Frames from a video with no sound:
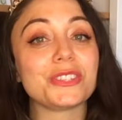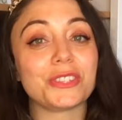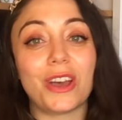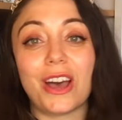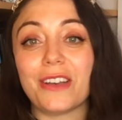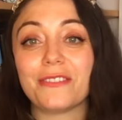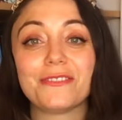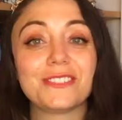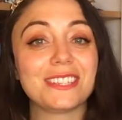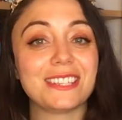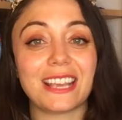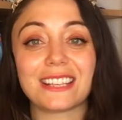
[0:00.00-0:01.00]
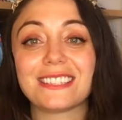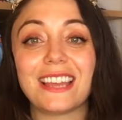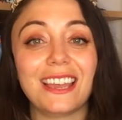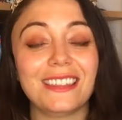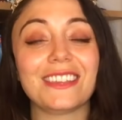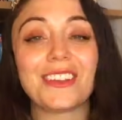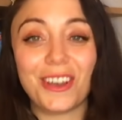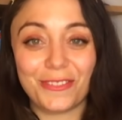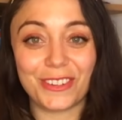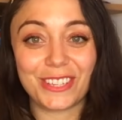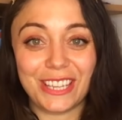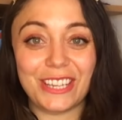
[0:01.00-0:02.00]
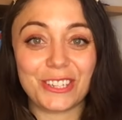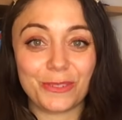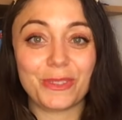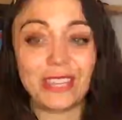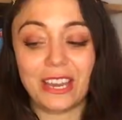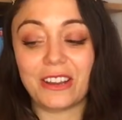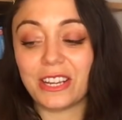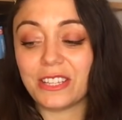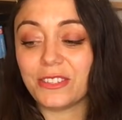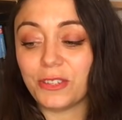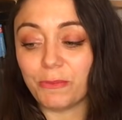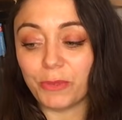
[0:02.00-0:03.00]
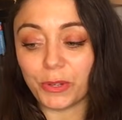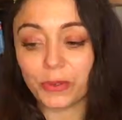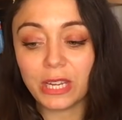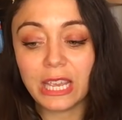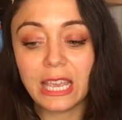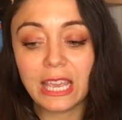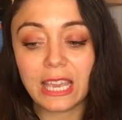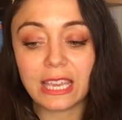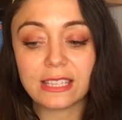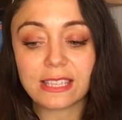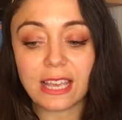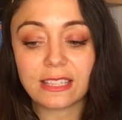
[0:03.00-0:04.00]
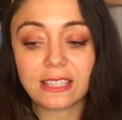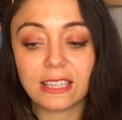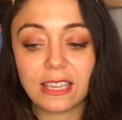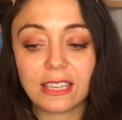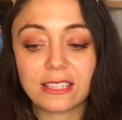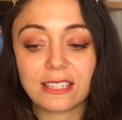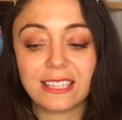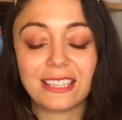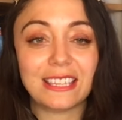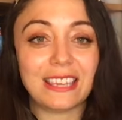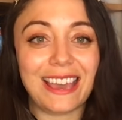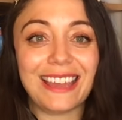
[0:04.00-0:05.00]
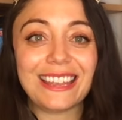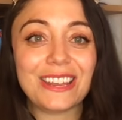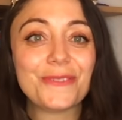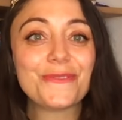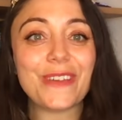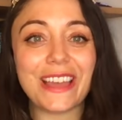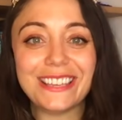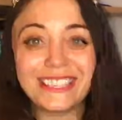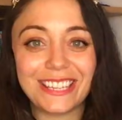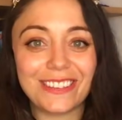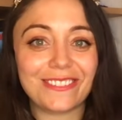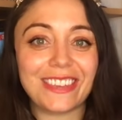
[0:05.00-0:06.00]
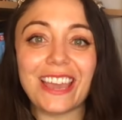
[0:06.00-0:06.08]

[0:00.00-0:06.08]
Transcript: soft, sextiling conversation with the Aries new moon is asking us to get inventive,